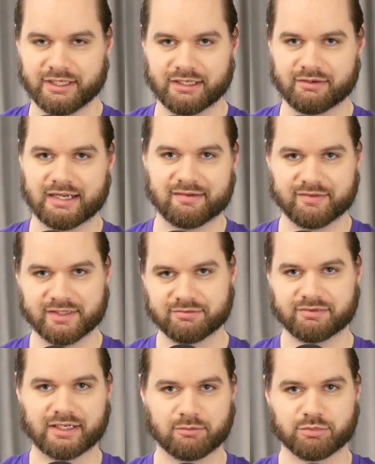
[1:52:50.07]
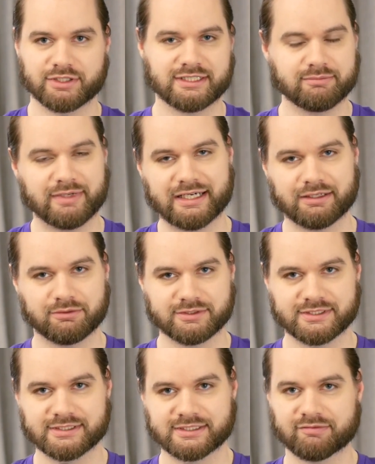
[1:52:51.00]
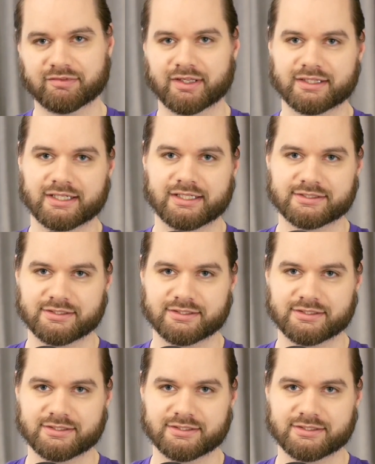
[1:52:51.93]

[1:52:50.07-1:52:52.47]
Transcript: you know, having the final printed manuals and stuff like that.